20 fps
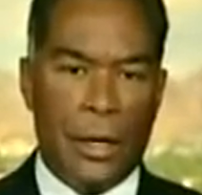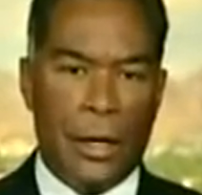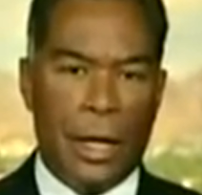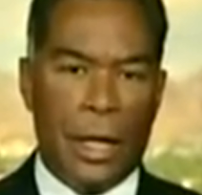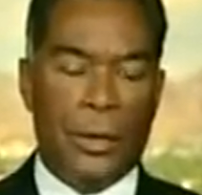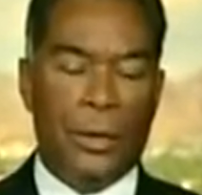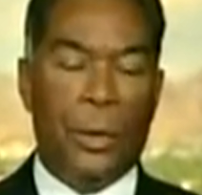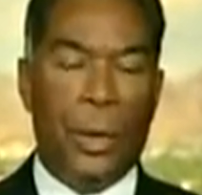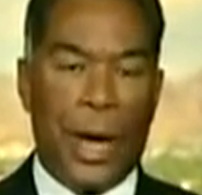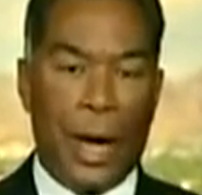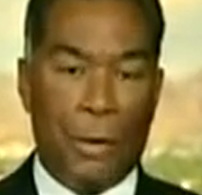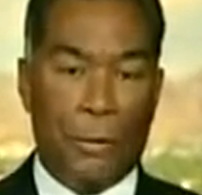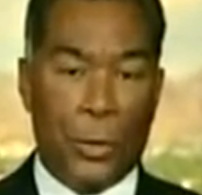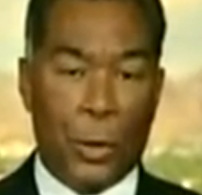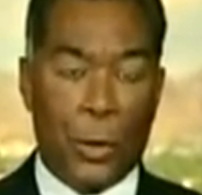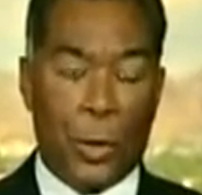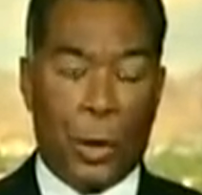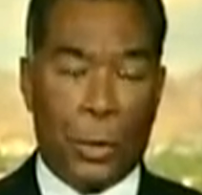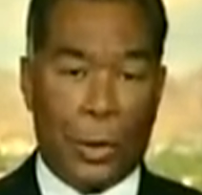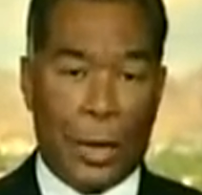Then you have
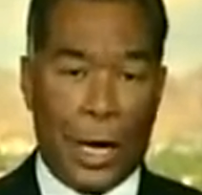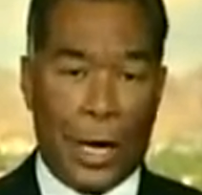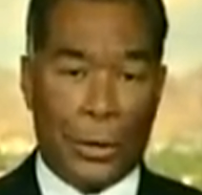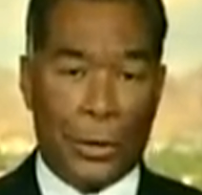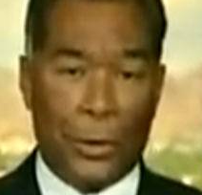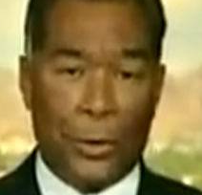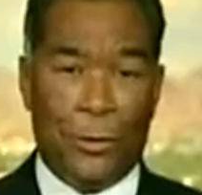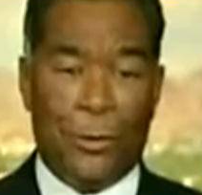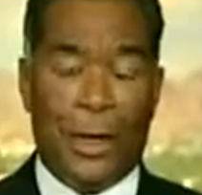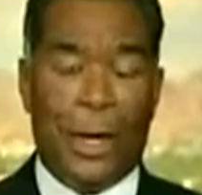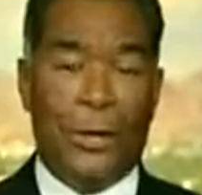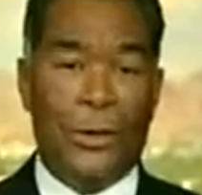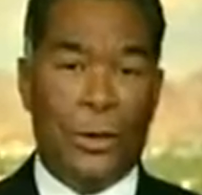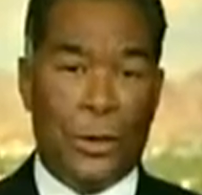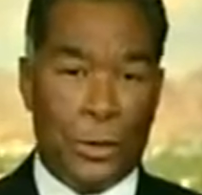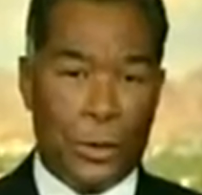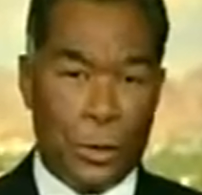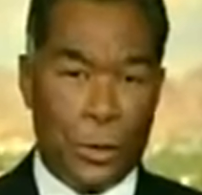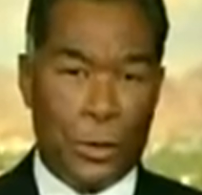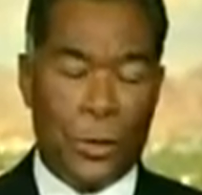the corporate action
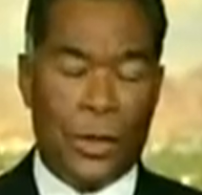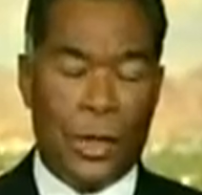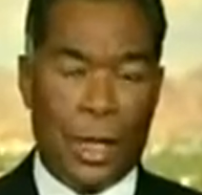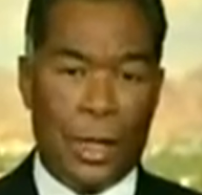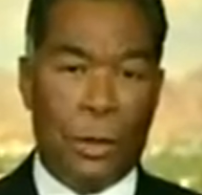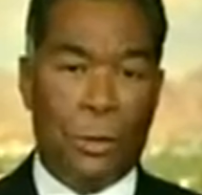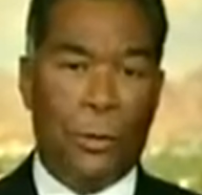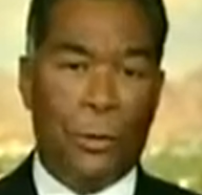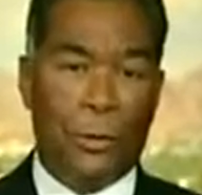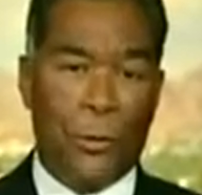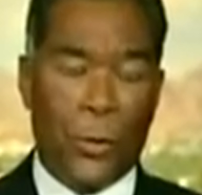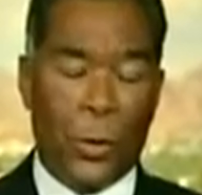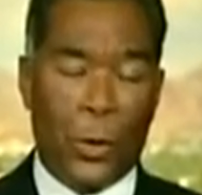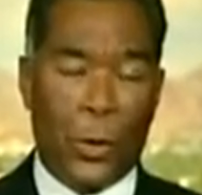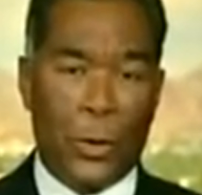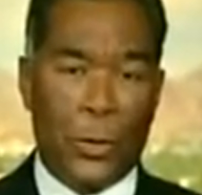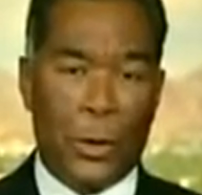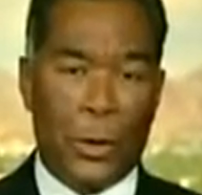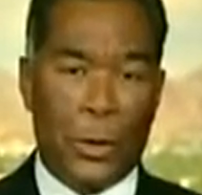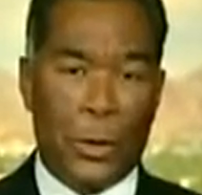events, as you stated
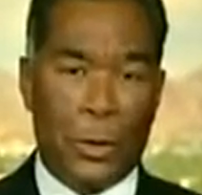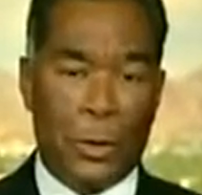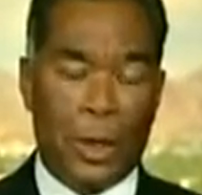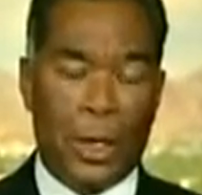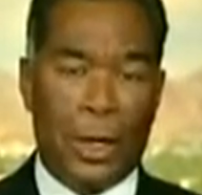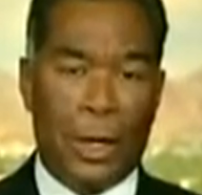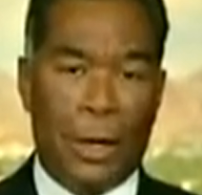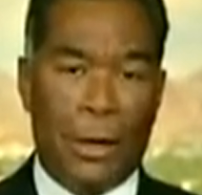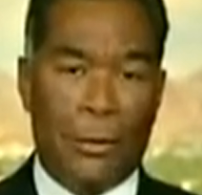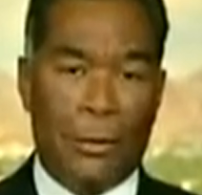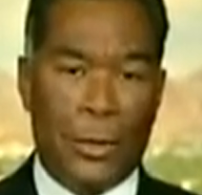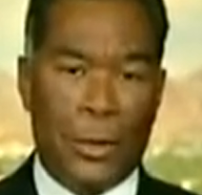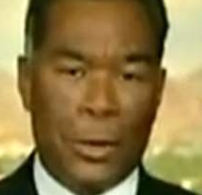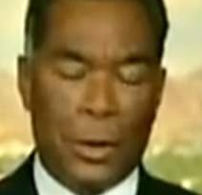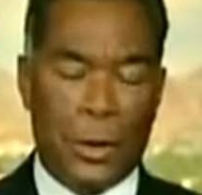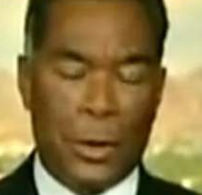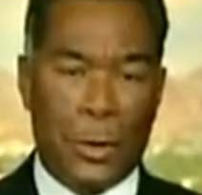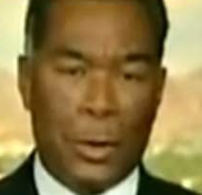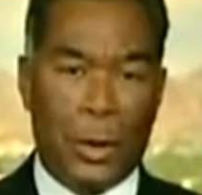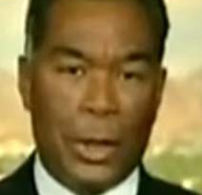before, the spin-offs,
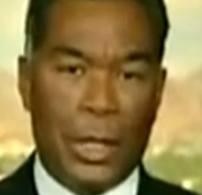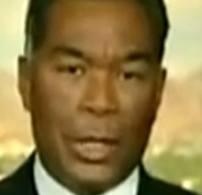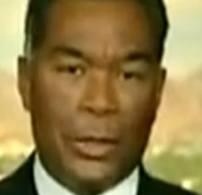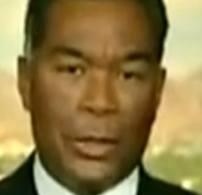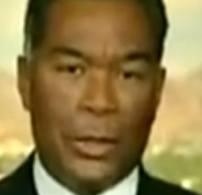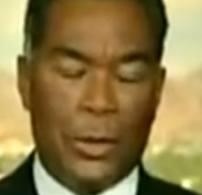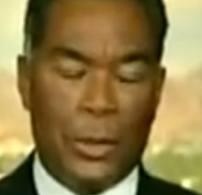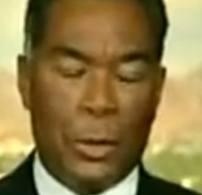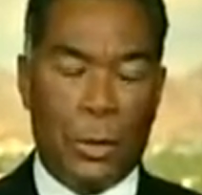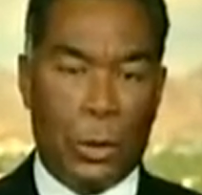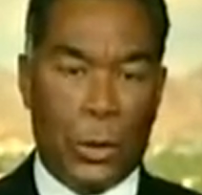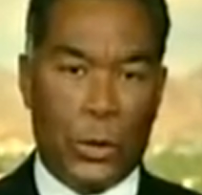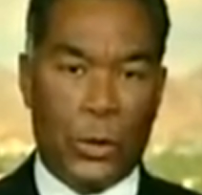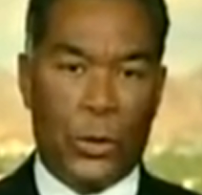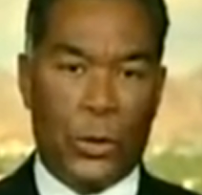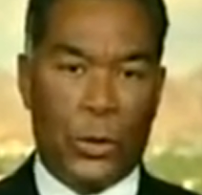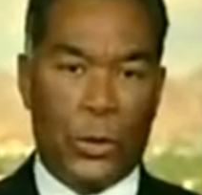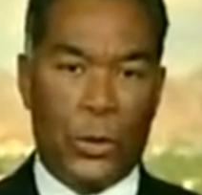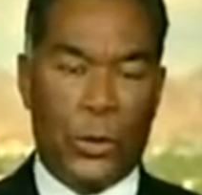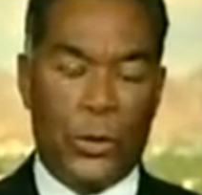the splits, the
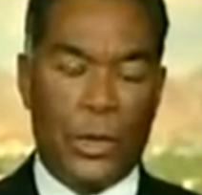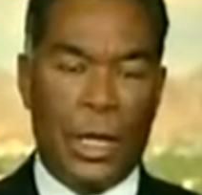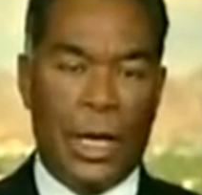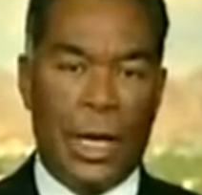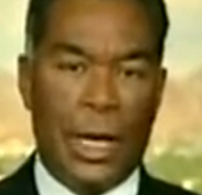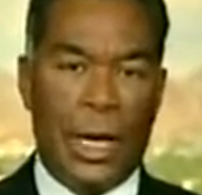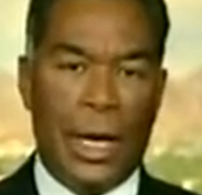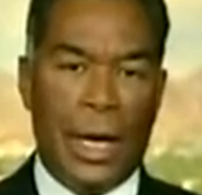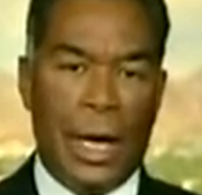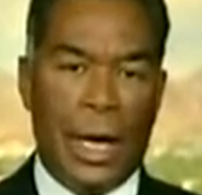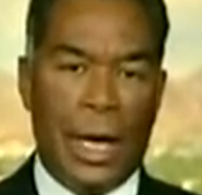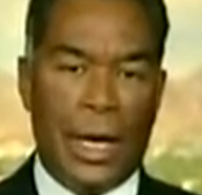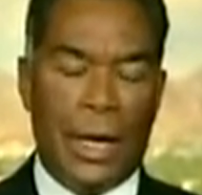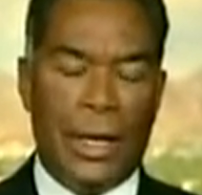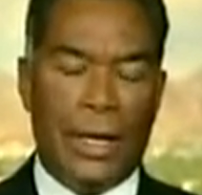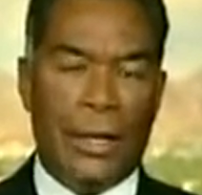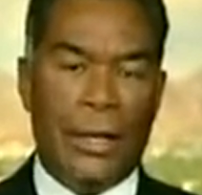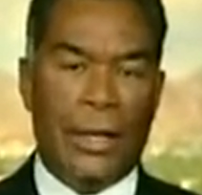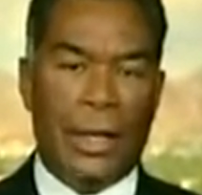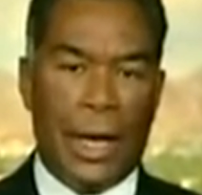mergers,
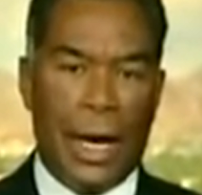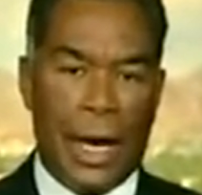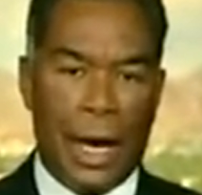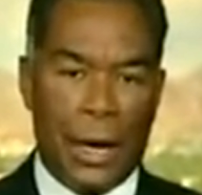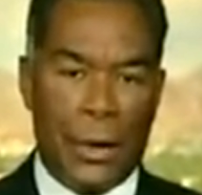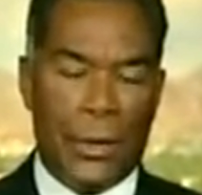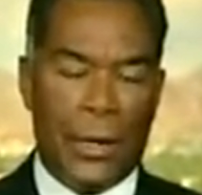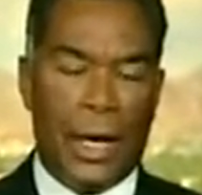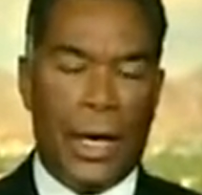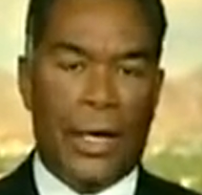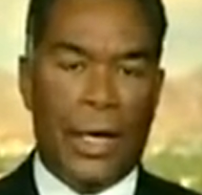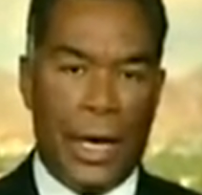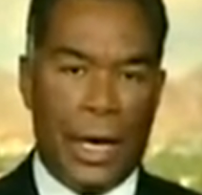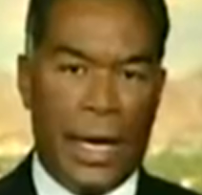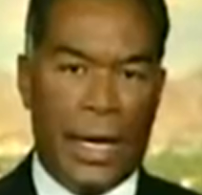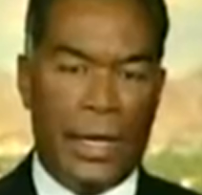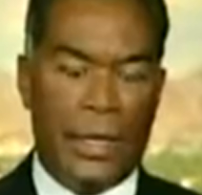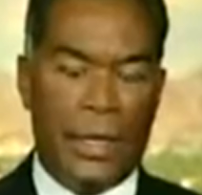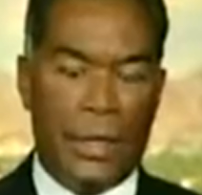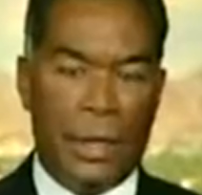and how that
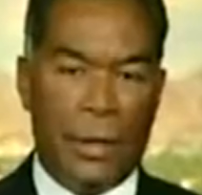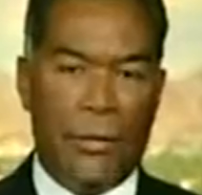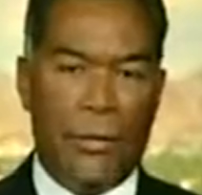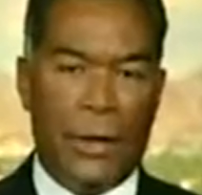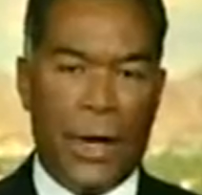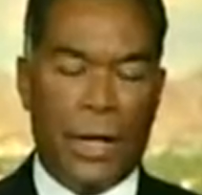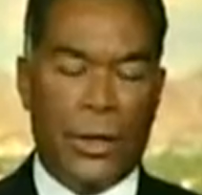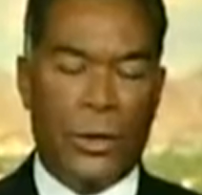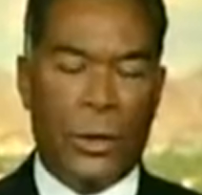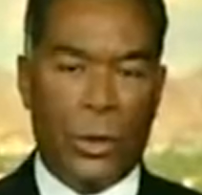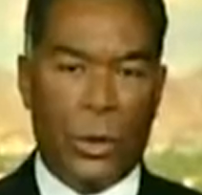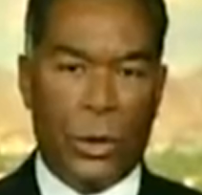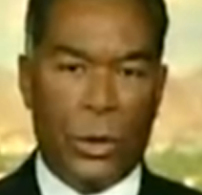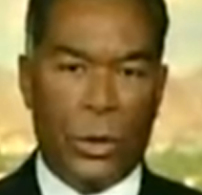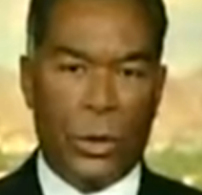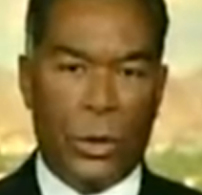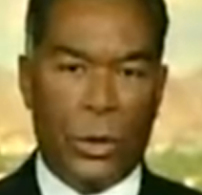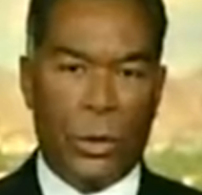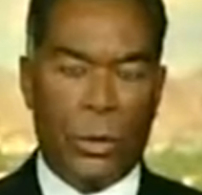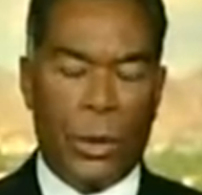had an effect
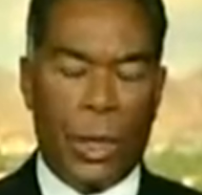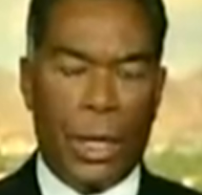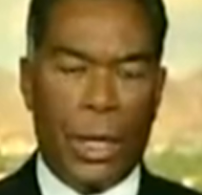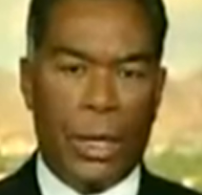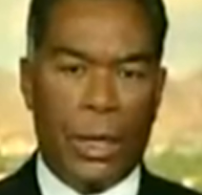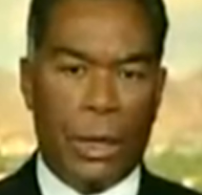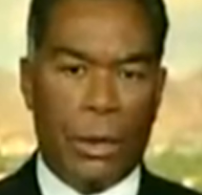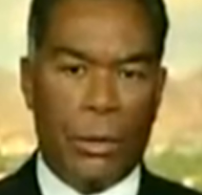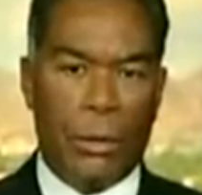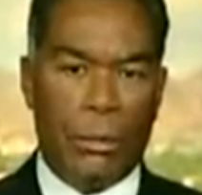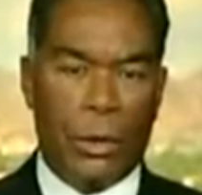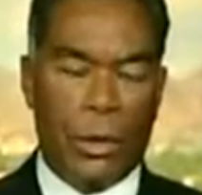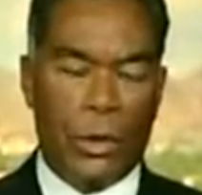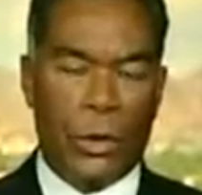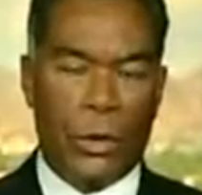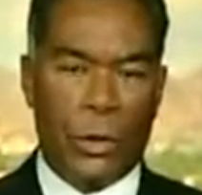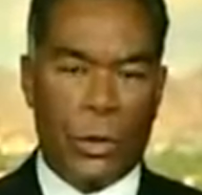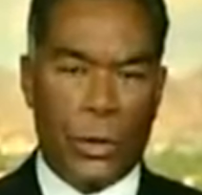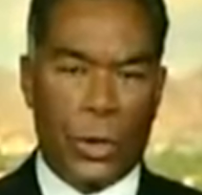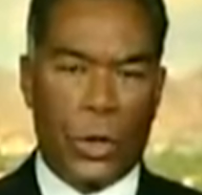on
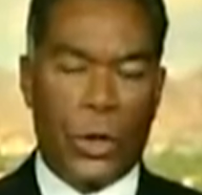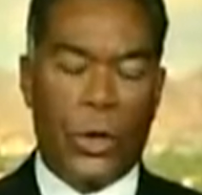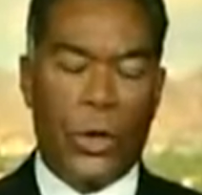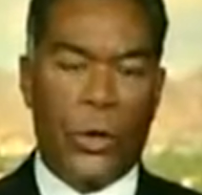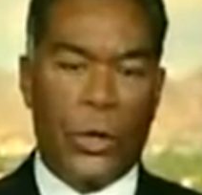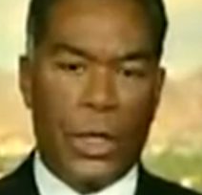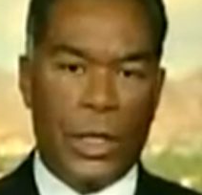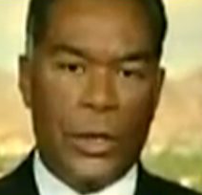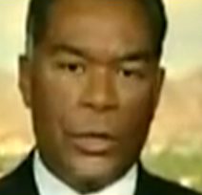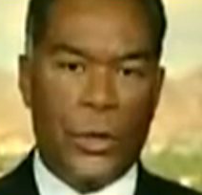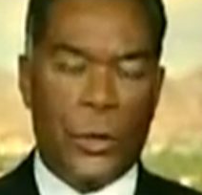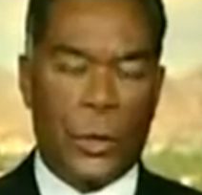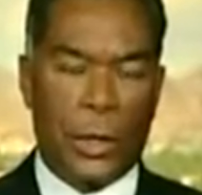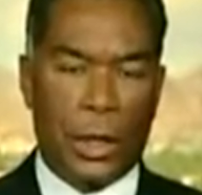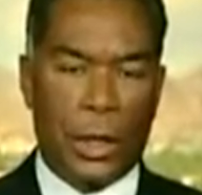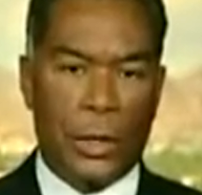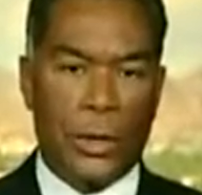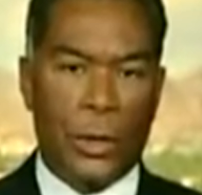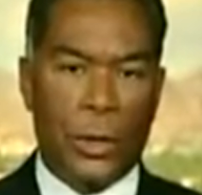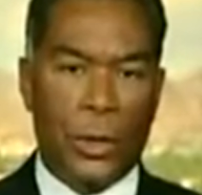your securities
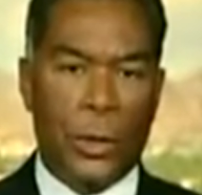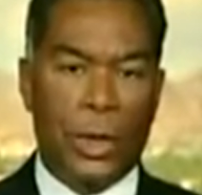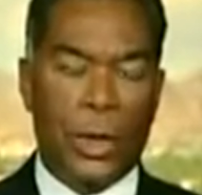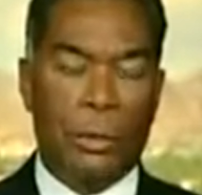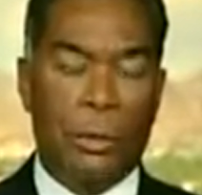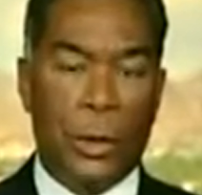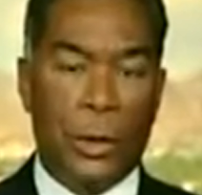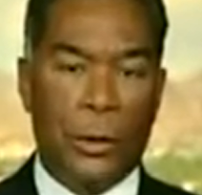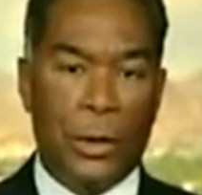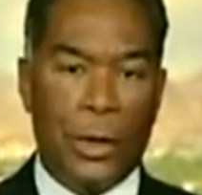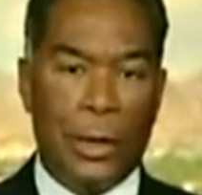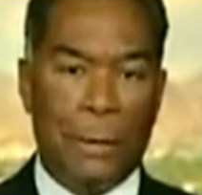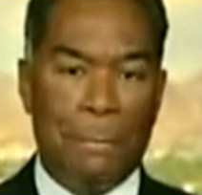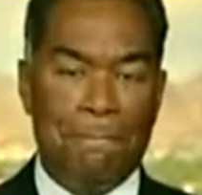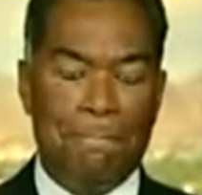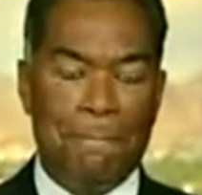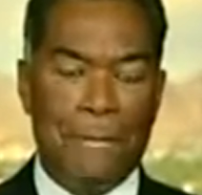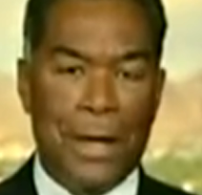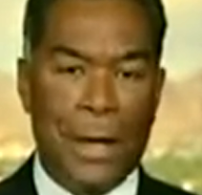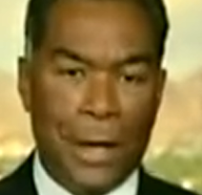during its holding period.